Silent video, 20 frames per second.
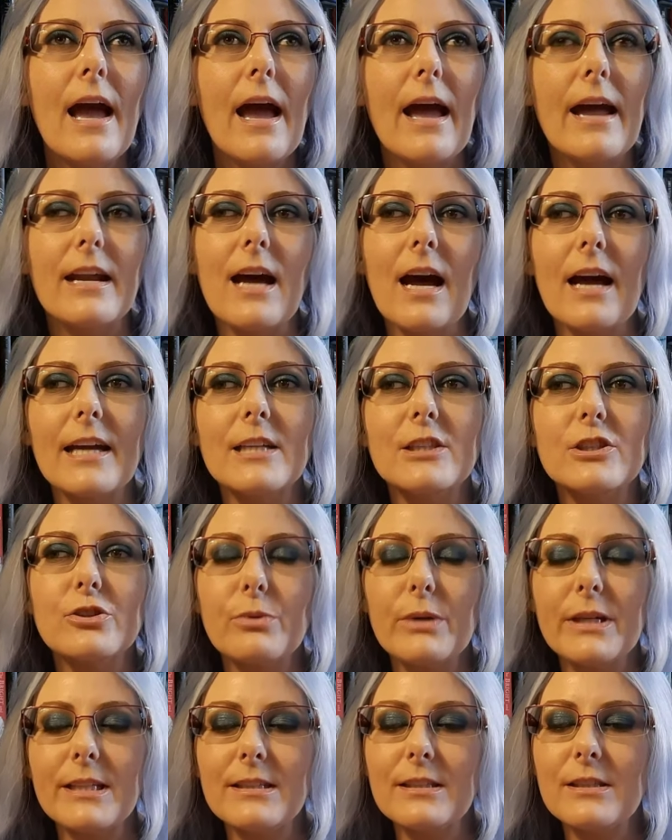and I
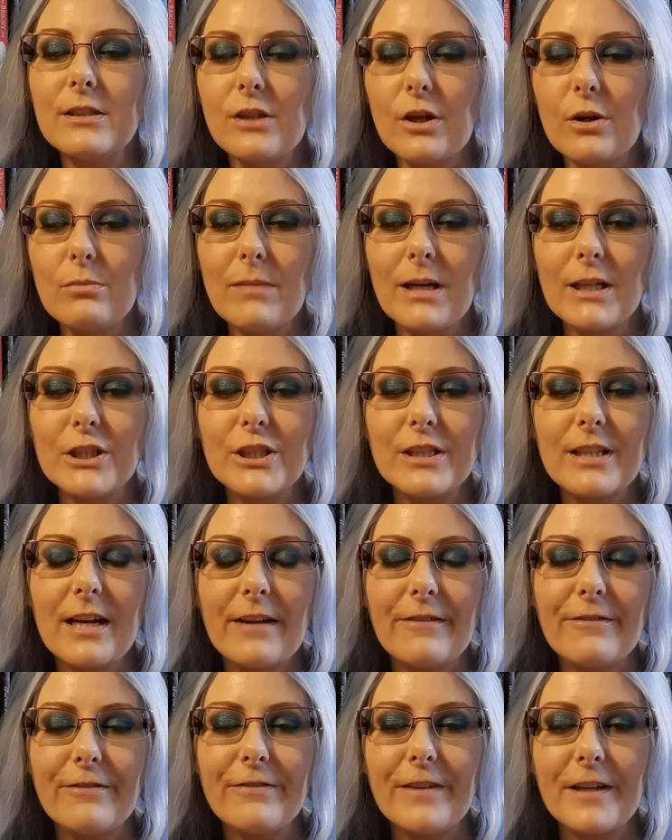enjoyed it so much that
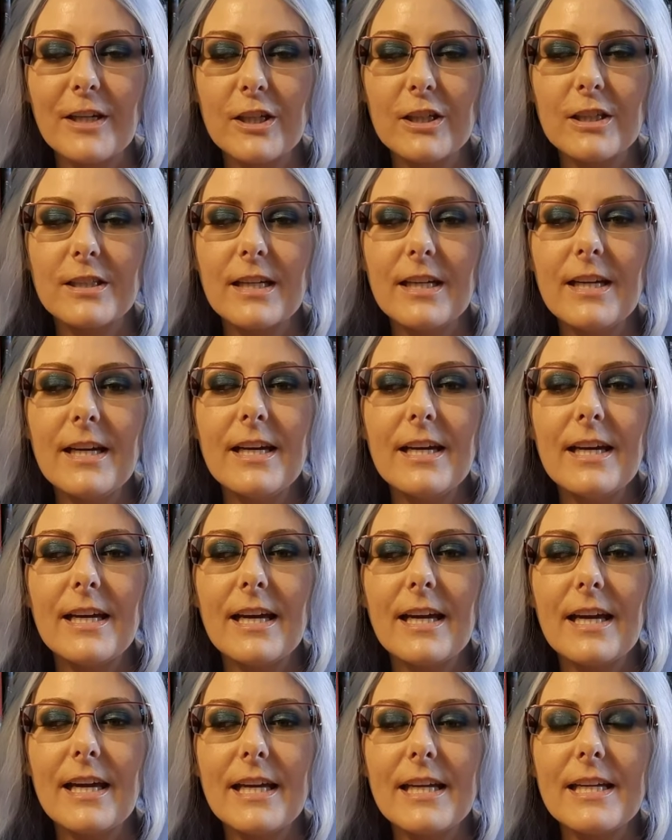I figured
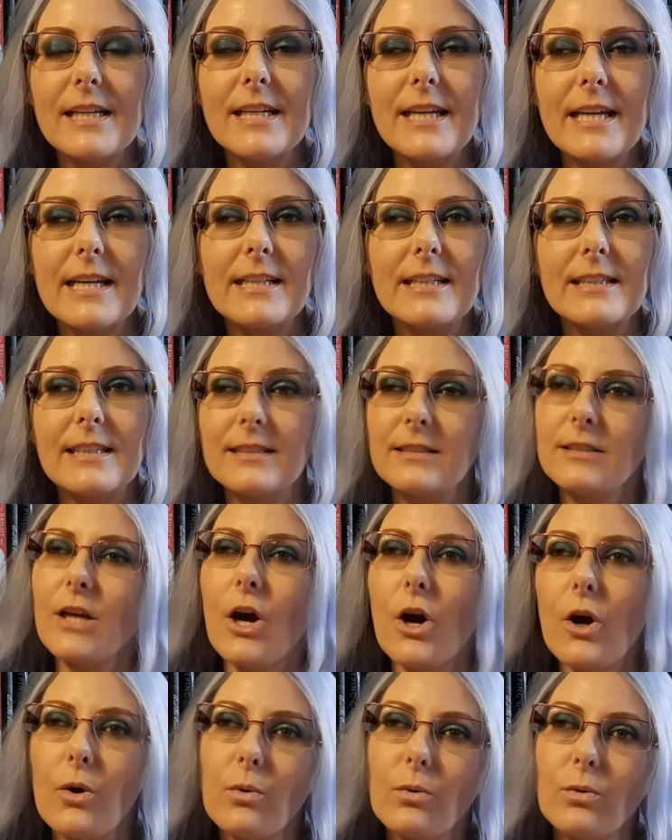it needed its
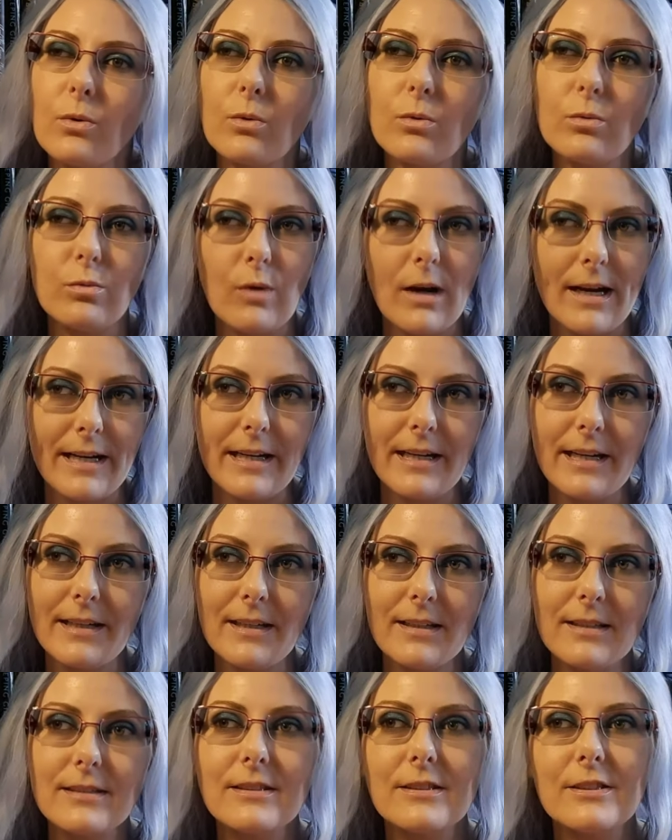own
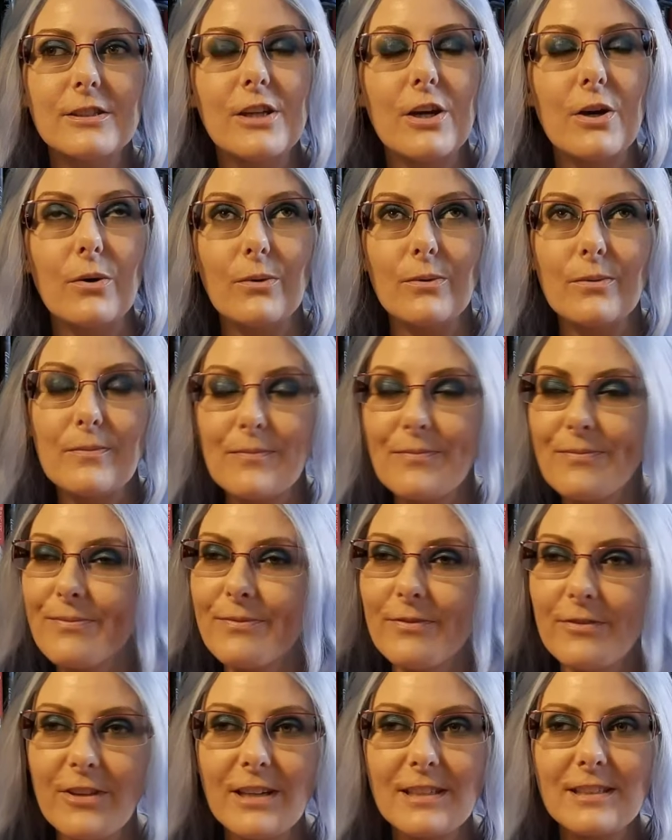rating. So
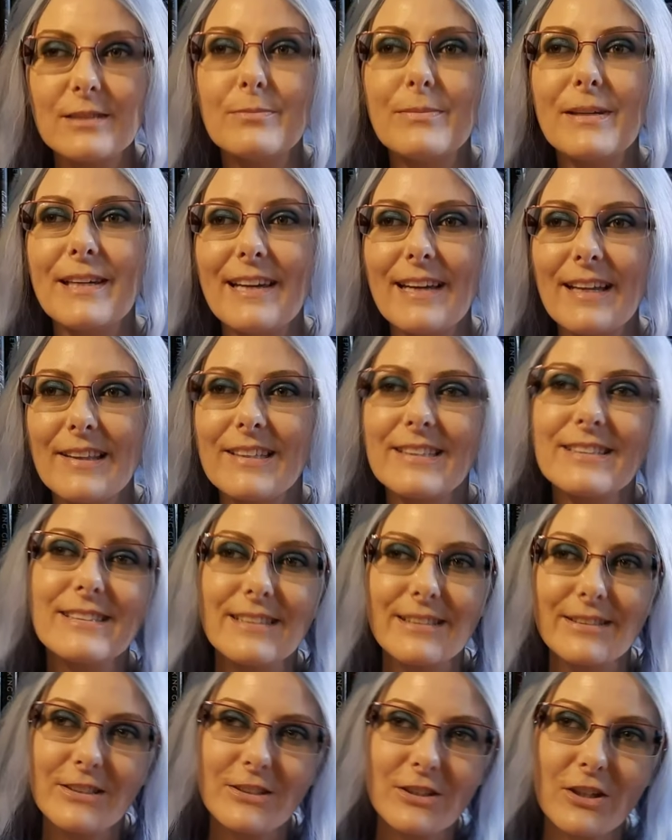thus began the
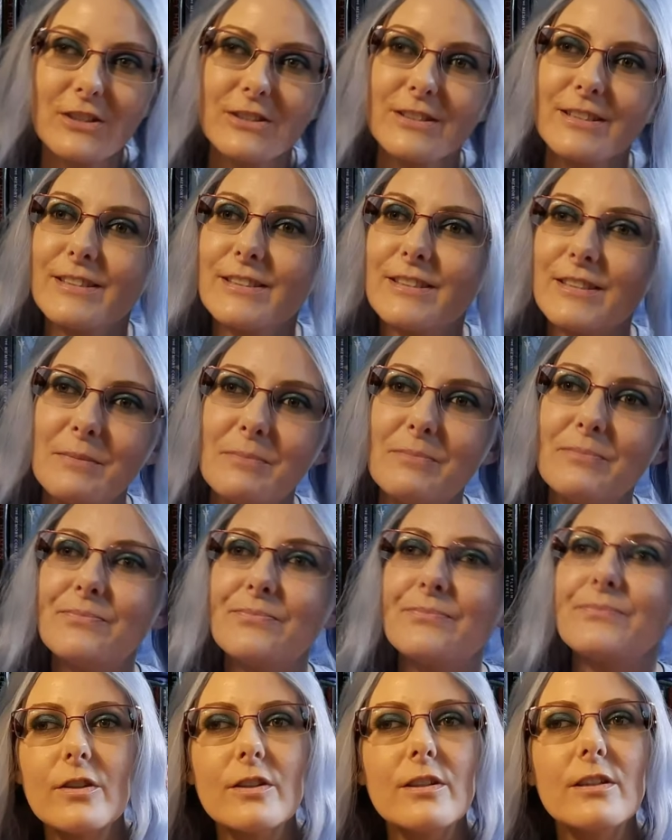6-star system.
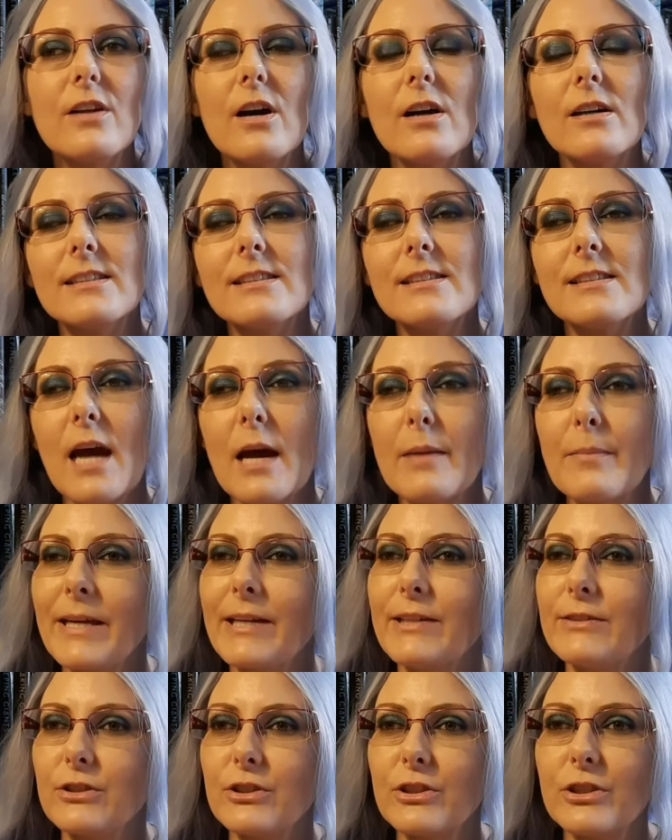For the longest time, I
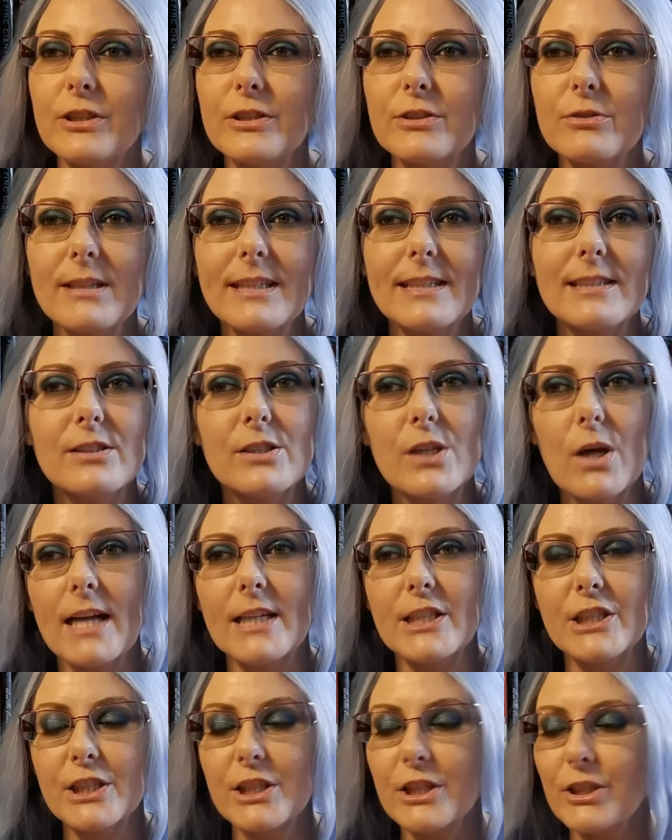used Goodreads, so I
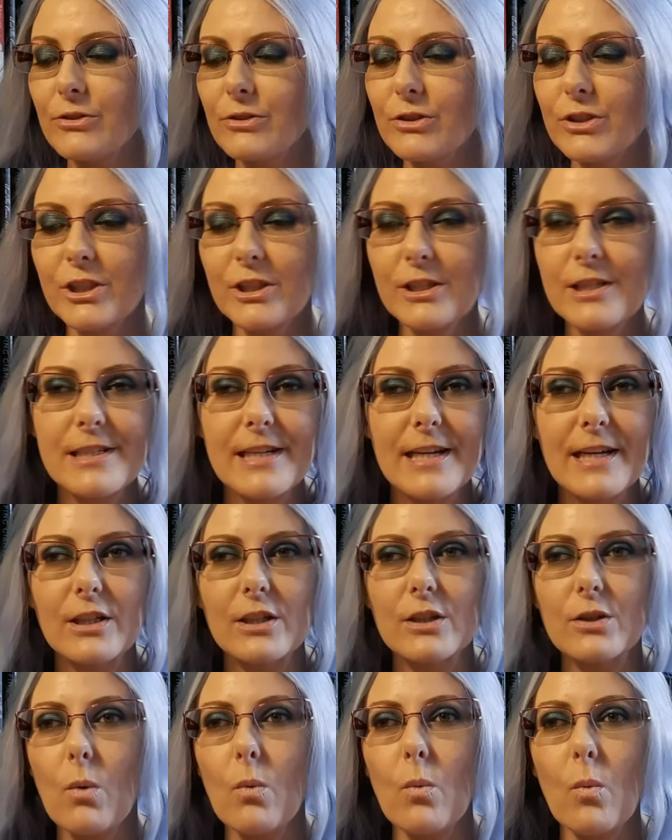just used your
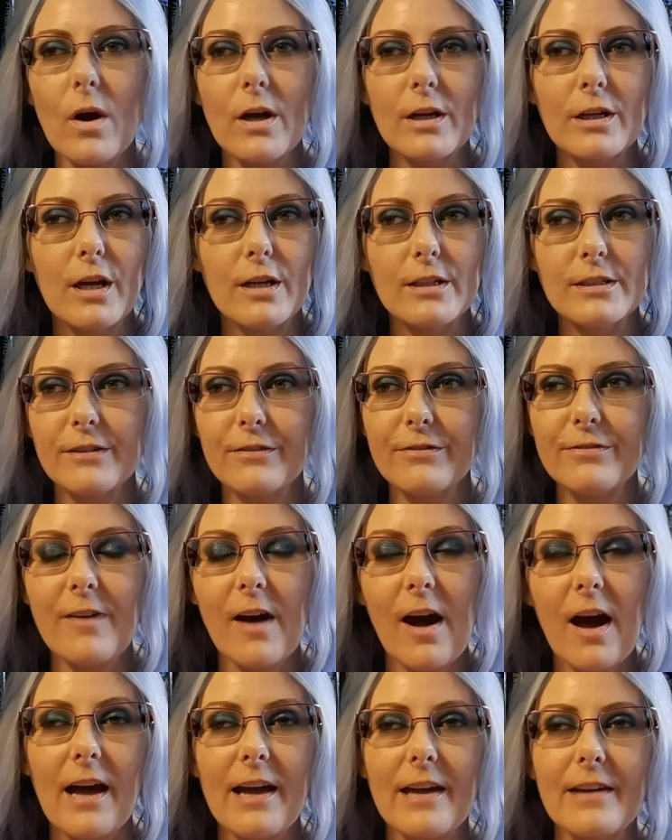standard 1 to
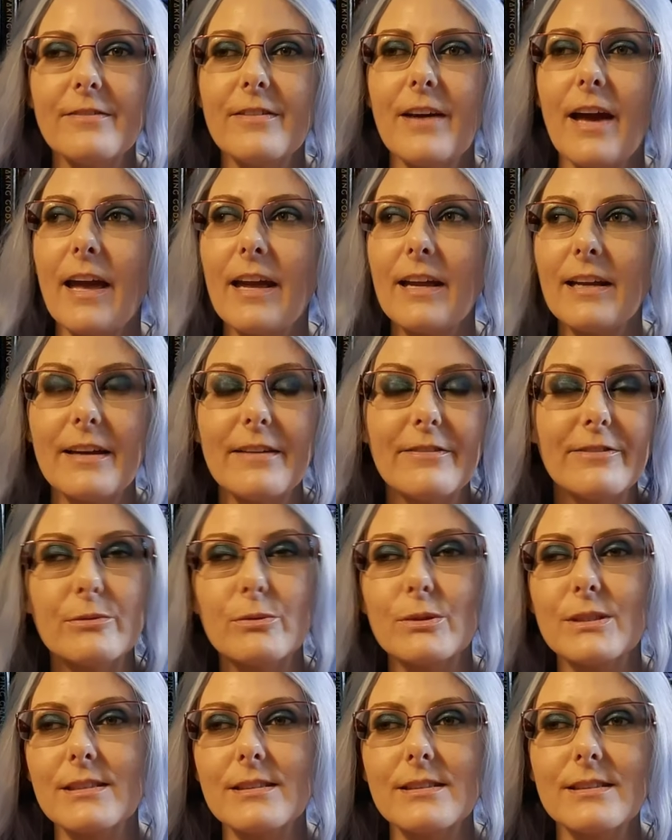5, and if it
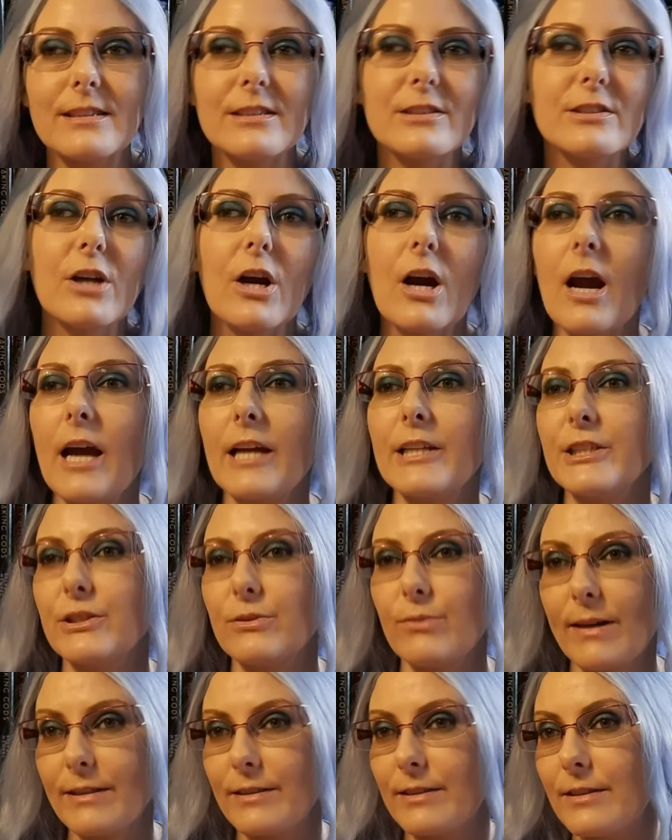was a 6-star, I
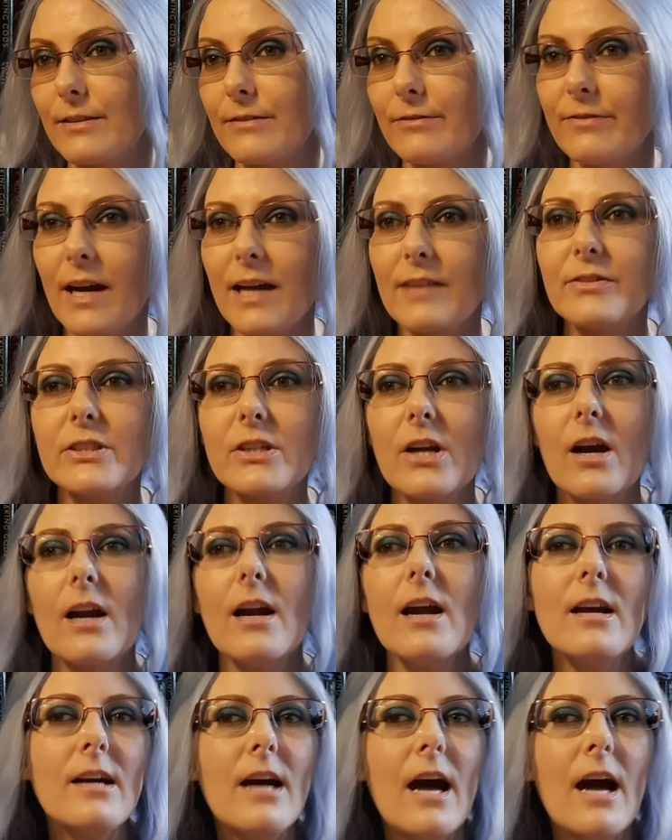just rated it a 5-star.